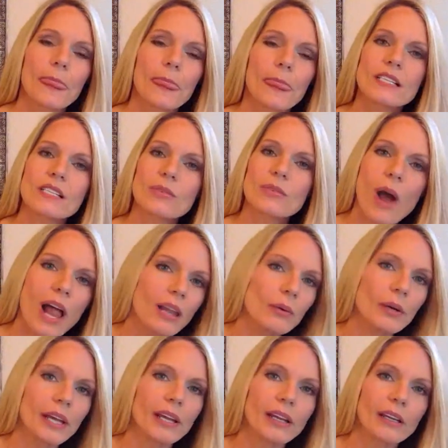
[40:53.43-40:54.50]

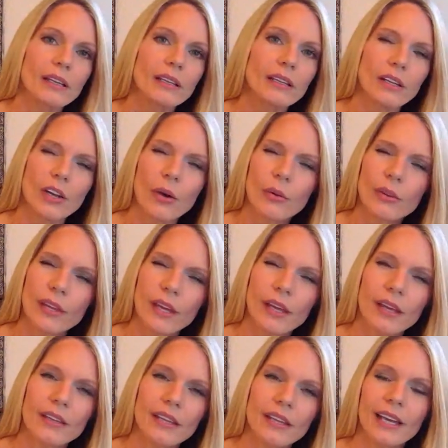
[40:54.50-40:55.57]
swallowing, you know,
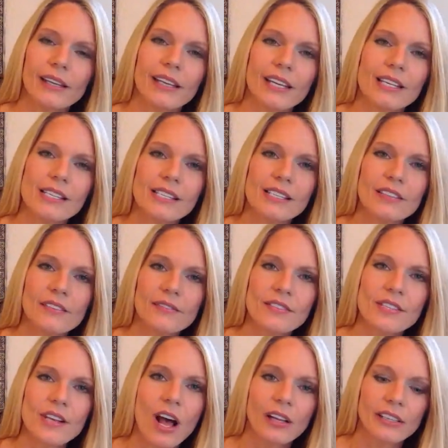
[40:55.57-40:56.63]
the
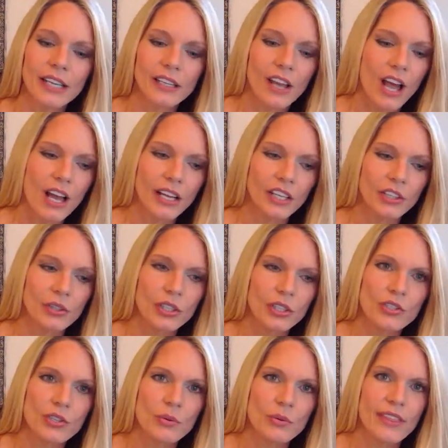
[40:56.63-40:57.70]
adhesives all day long, and you can
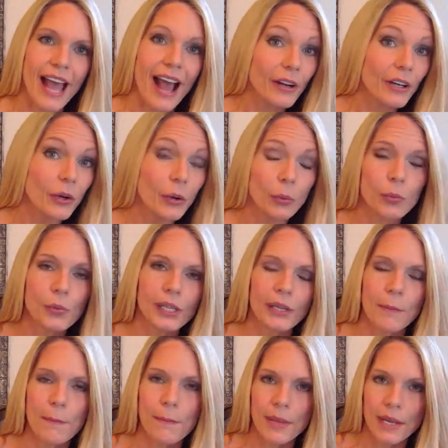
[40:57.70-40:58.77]
do without it or
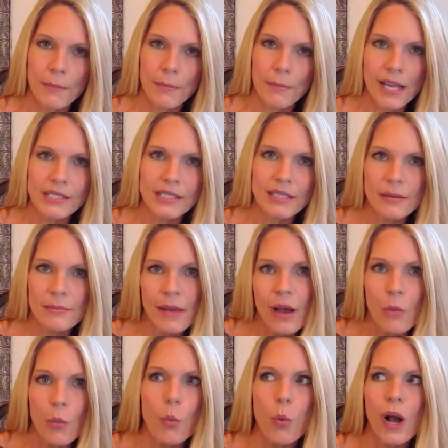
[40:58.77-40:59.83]
really minimize the
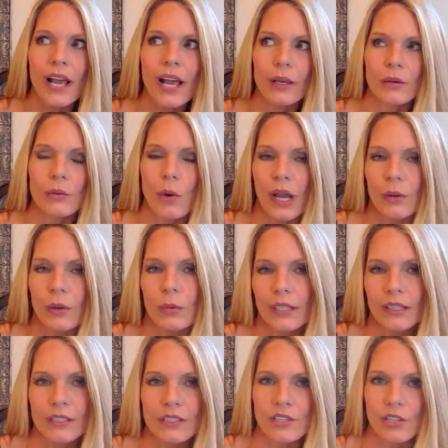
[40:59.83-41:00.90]
amount, why
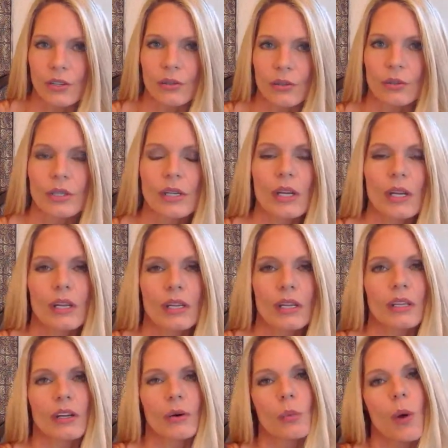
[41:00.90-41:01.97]
wouldn't you?
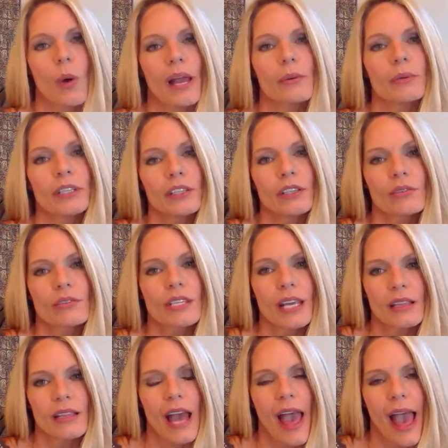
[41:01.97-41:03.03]
You know, why wouldn't you
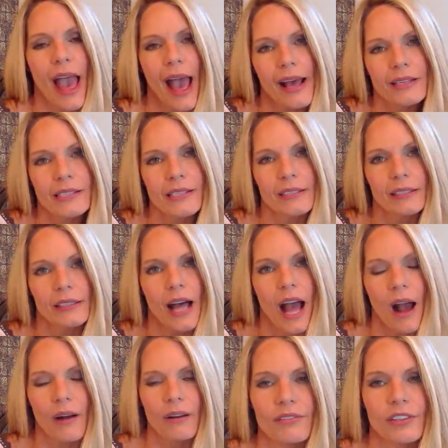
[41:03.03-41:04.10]
take that hassle
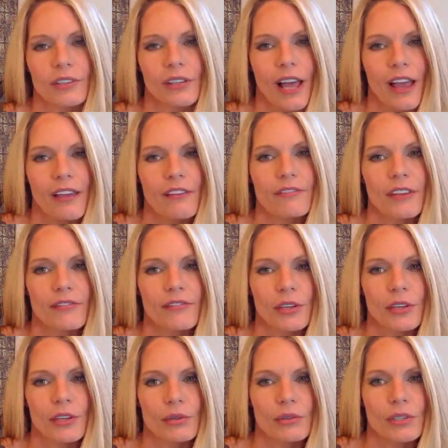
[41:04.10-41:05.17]
out your life if
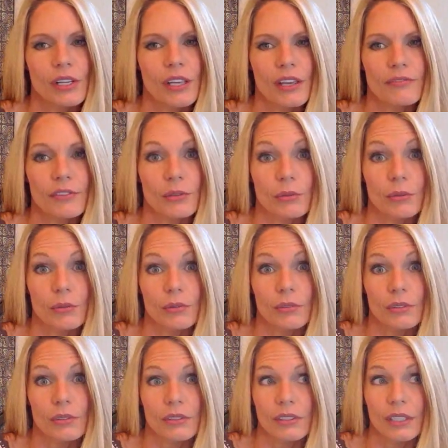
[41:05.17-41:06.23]
you
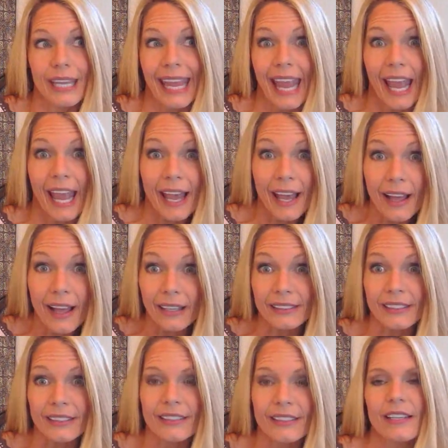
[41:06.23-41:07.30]

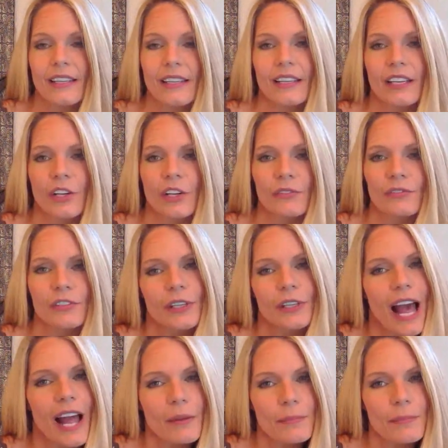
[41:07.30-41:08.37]
can? You know, for a
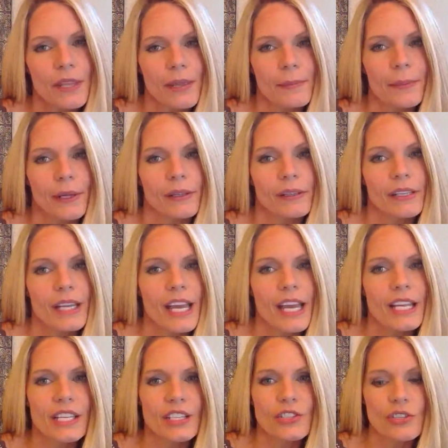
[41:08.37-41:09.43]
lot of people,
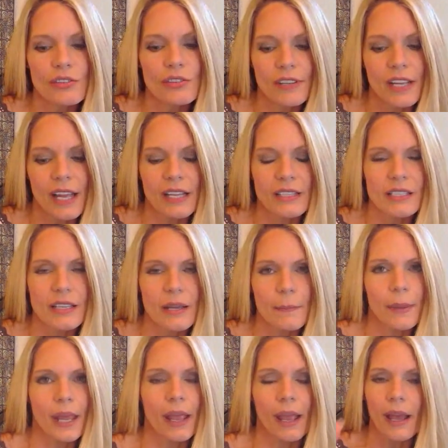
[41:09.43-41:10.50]
DenSureFit ends up
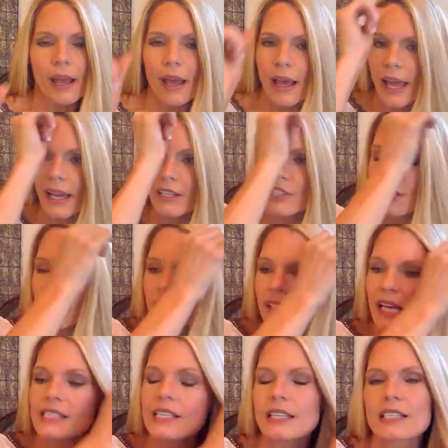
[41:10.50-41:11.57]
being actually
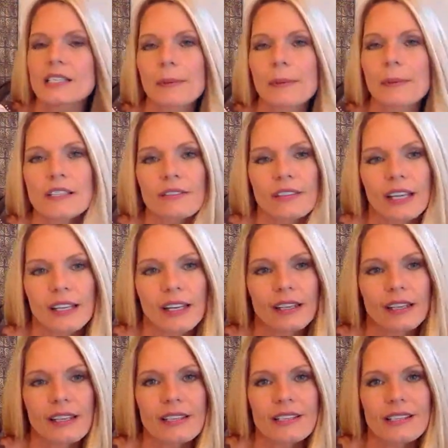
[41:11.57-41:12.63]
less expensive than
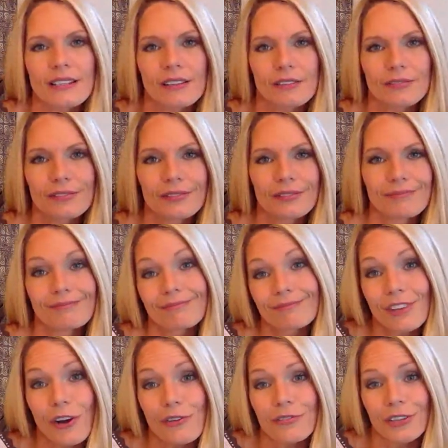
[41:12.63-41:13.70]
adhesive
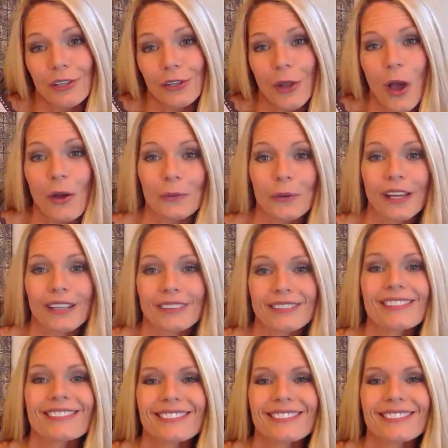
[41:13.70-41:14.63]
over the long run.